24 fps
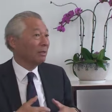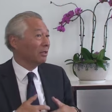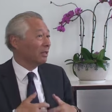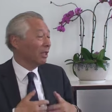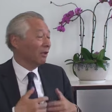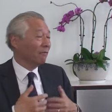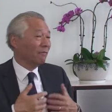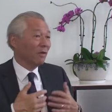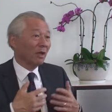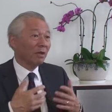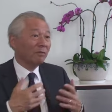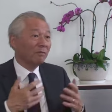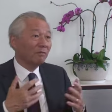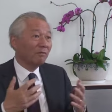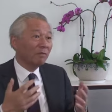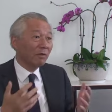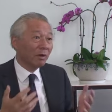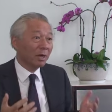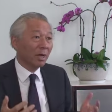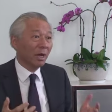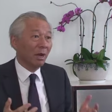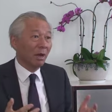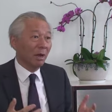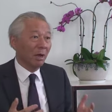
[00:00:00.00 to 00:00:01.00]
they find it
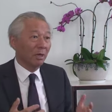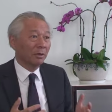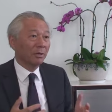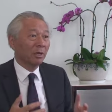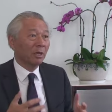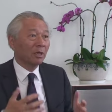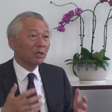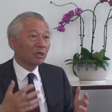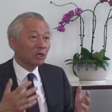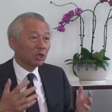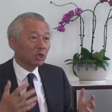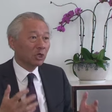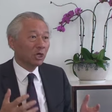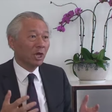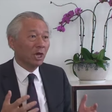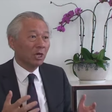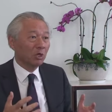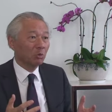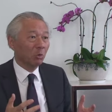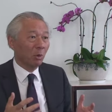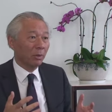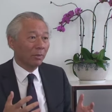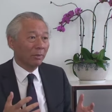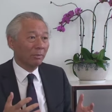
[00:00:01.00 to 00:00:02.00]
very hard to
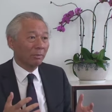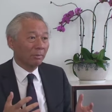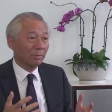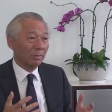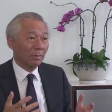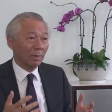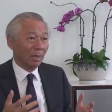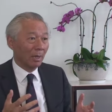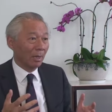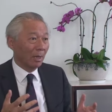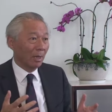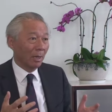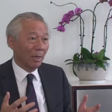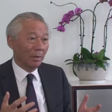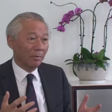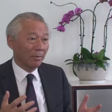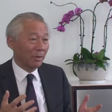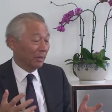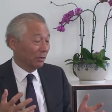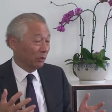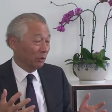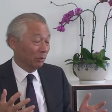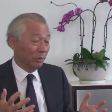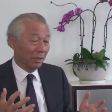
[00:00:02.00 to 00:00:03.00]
change what
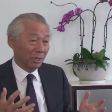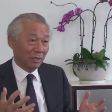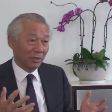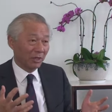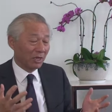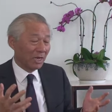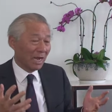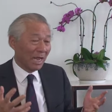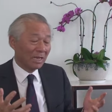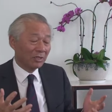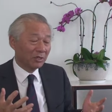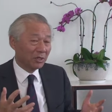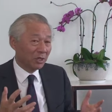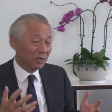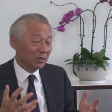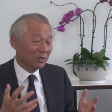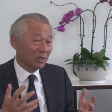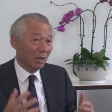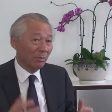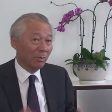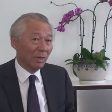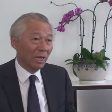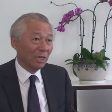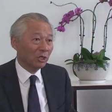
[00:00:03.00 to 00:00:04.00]
they're doing. The classic
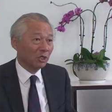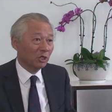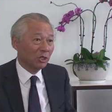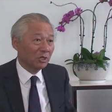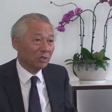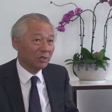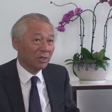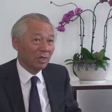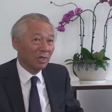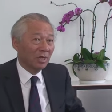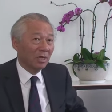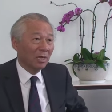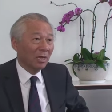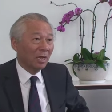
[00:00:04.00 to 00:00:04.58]
example actually is